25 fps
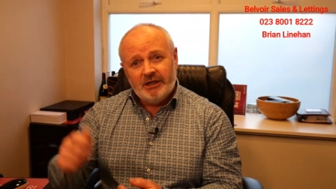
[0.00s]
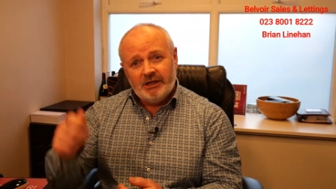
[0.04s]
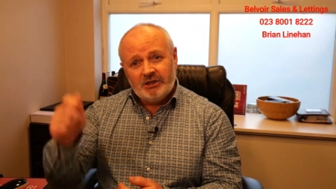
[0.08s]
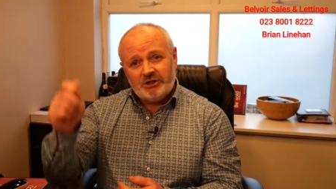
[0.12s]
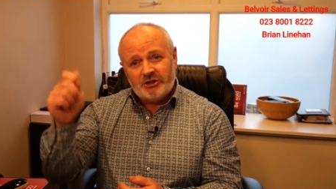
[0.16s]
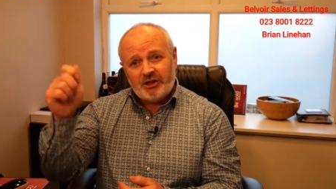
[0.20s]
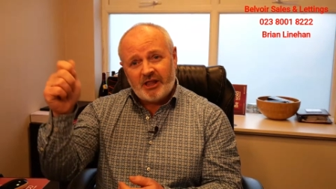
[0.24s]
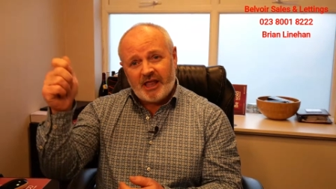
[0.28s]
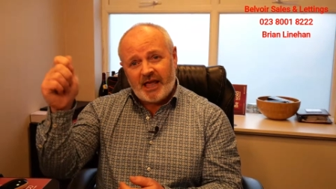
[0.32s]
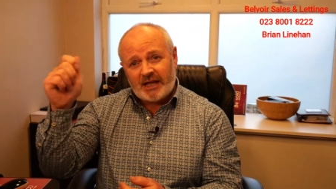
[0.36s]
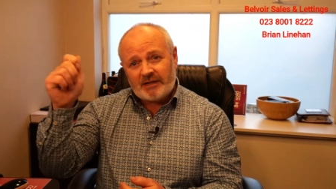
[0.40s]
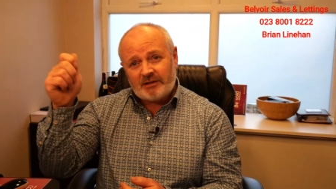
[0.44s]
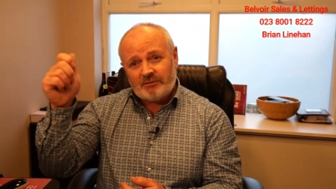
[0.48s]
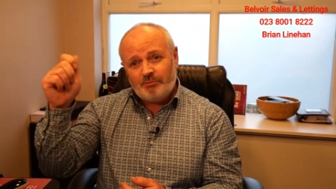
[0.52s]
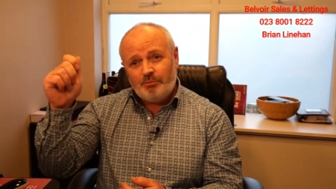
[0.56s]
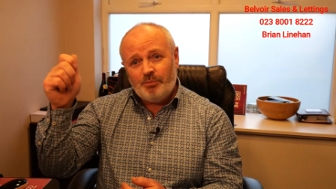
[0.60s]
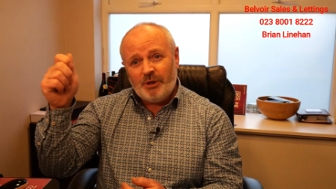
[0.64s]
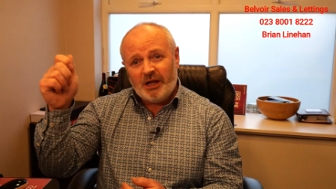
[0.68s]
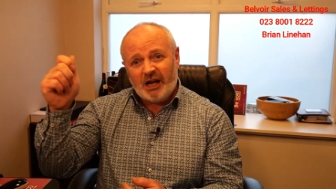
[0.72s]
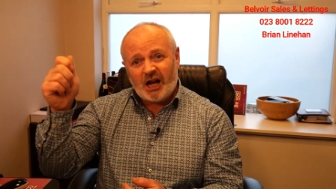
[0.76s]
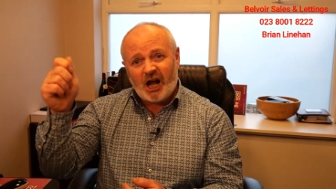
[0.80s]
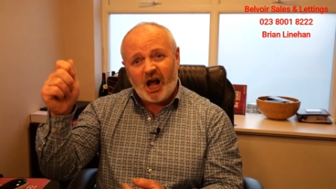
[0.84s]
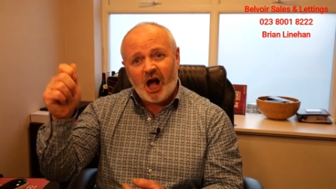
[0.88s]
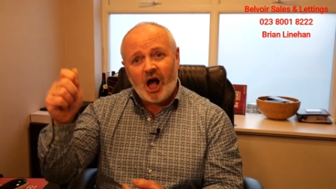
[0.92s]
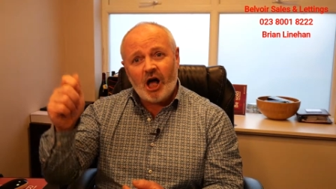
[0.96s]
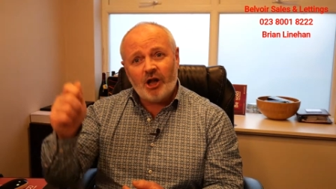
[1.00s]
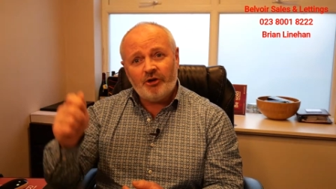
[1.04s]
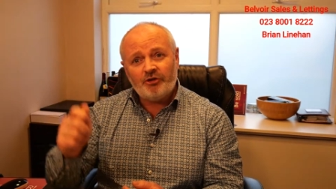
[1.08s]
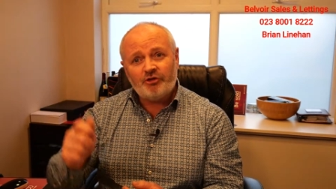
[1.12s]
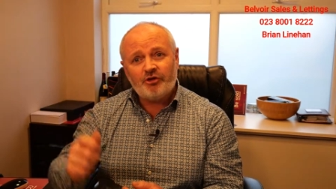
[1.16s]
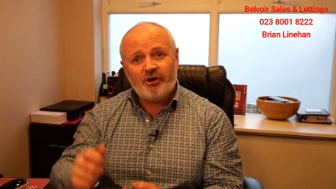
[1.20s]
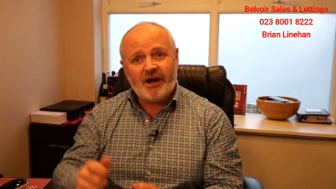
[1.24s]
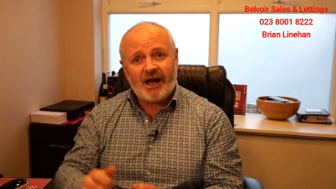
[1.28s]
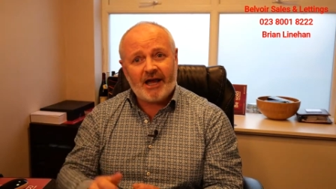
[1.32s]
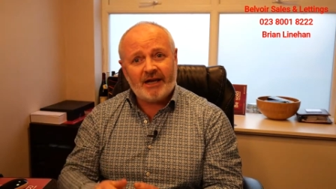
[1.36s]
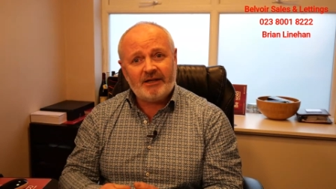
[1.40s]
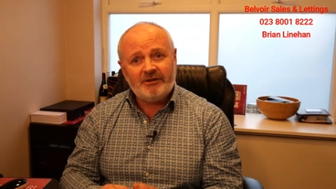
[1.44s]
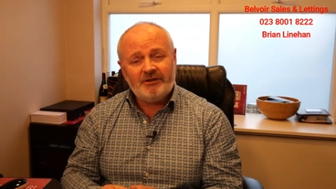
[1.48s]
So that bit of
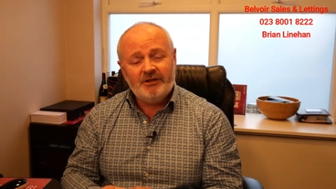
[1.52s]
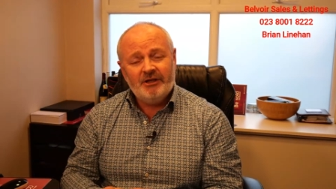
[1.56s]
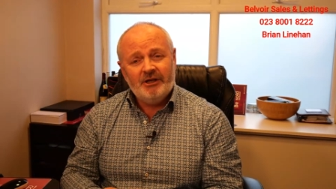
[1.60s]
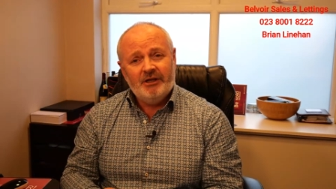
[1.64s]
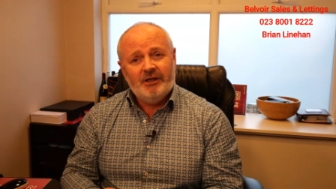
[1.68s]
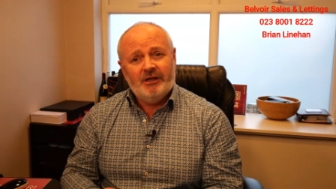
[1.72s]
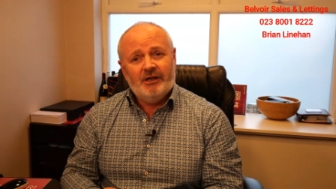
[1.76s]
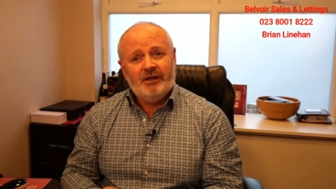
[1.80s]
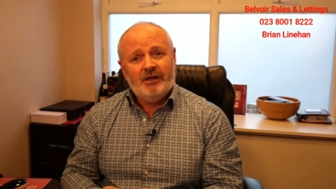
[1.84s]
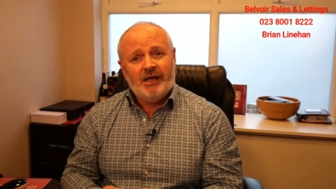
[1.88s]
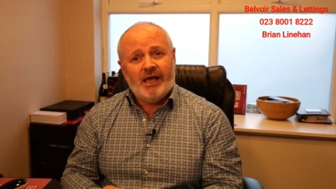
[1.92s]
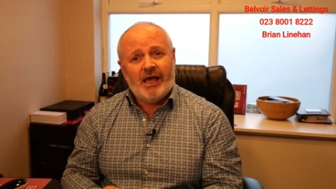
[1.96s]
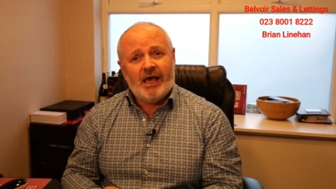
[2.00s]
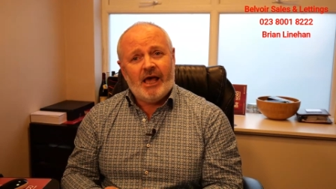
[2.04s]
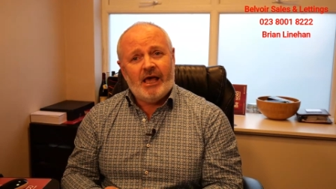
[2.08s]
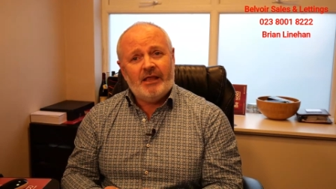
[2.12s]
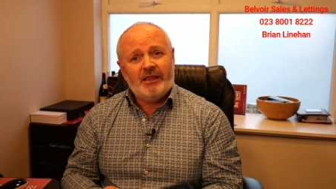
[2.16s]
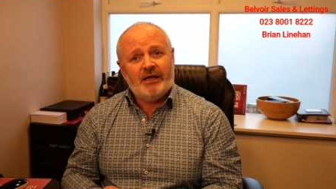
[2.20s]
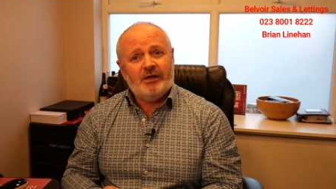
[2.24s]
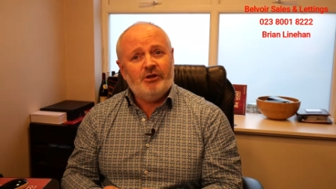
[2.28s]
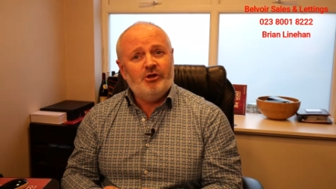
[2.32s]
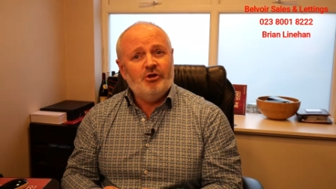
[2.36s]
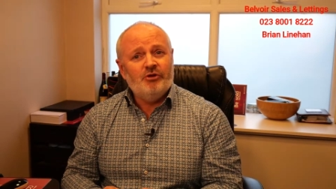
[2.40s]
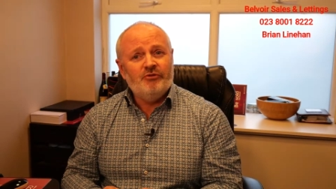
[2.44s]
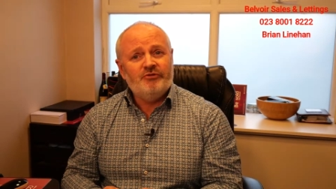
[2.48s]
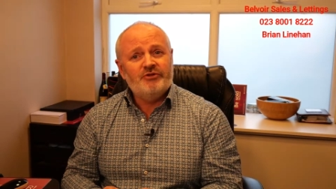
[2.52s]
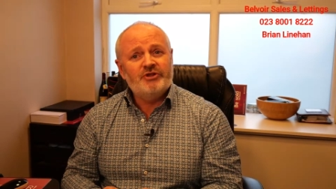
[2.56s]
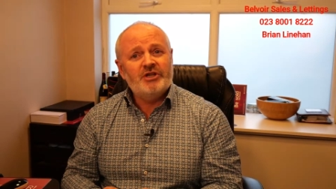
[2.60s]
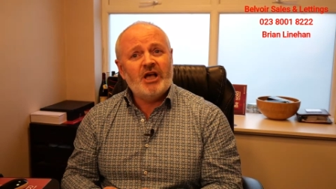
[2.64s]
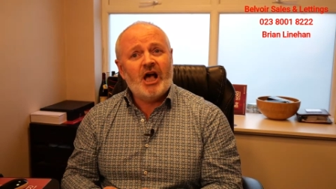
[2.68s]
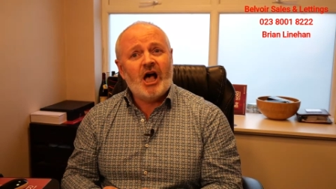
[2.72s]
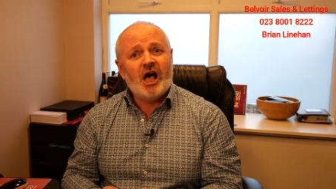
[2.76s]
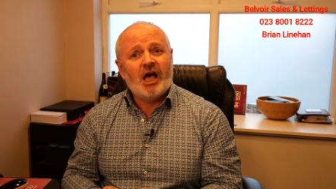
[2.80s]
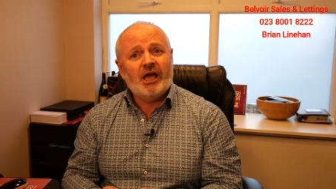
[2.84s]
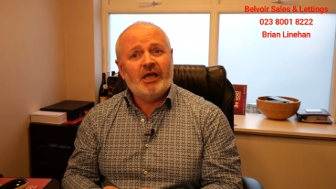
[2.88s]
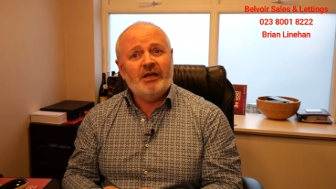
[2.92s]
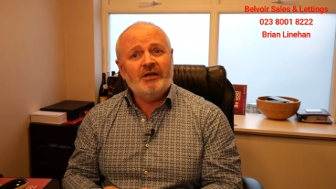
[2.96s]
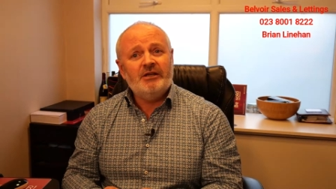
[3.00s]
contract that you've
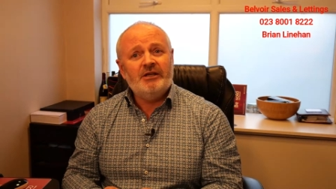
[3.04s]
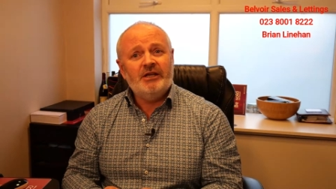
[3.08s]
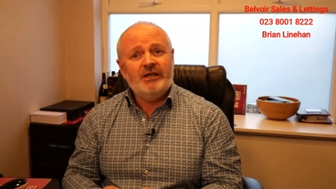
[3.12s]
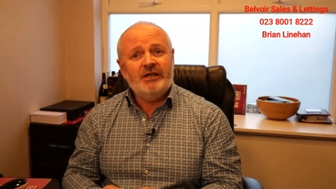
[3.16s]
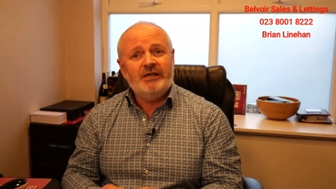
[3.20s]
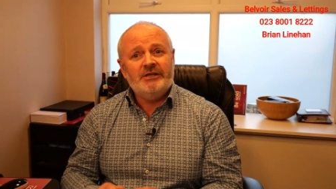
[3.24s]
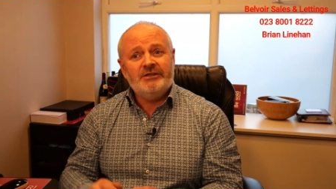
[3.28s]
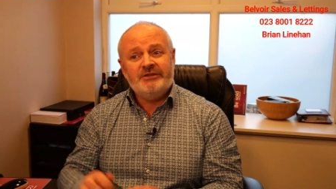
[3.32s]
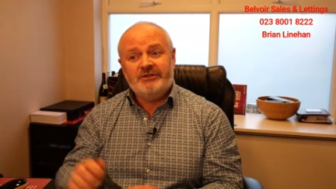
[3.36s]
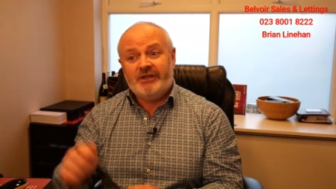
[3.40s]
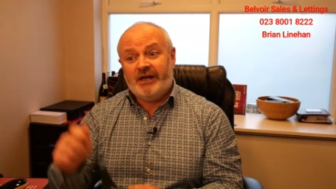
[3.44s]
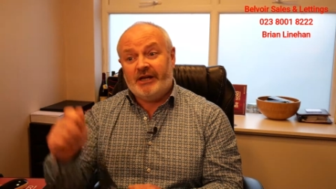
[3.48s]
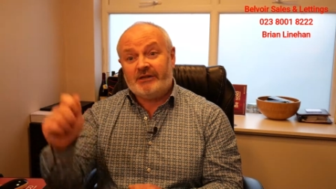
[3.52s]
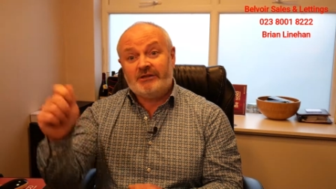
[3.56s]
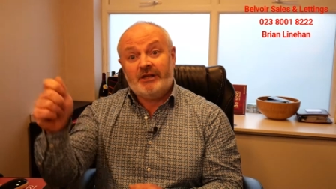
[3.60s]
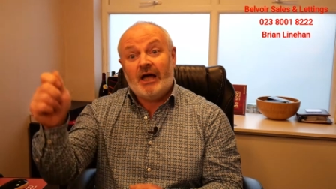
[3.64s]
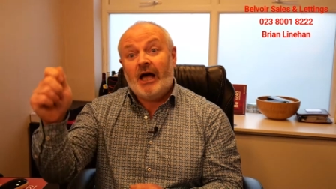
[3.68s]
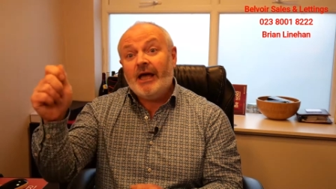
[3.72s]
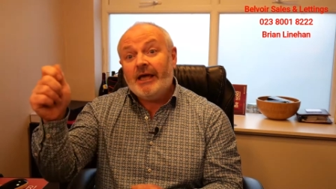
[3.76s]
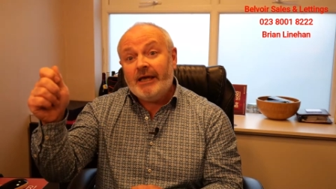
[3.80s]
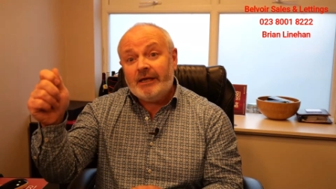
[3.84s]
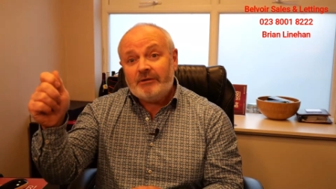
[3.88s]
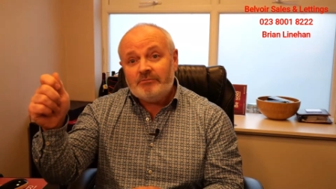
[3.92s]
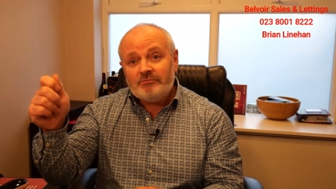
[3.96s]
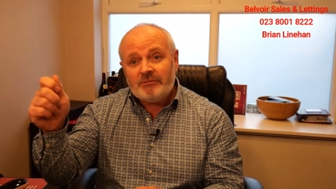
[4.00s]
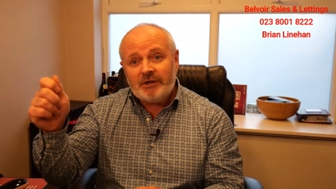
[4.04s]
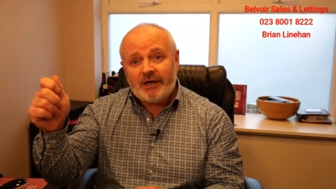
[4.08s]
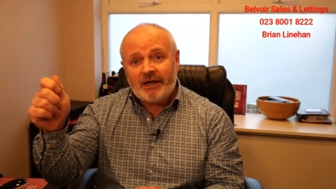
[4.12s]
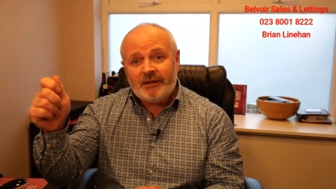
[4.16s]
signed is their tie-in,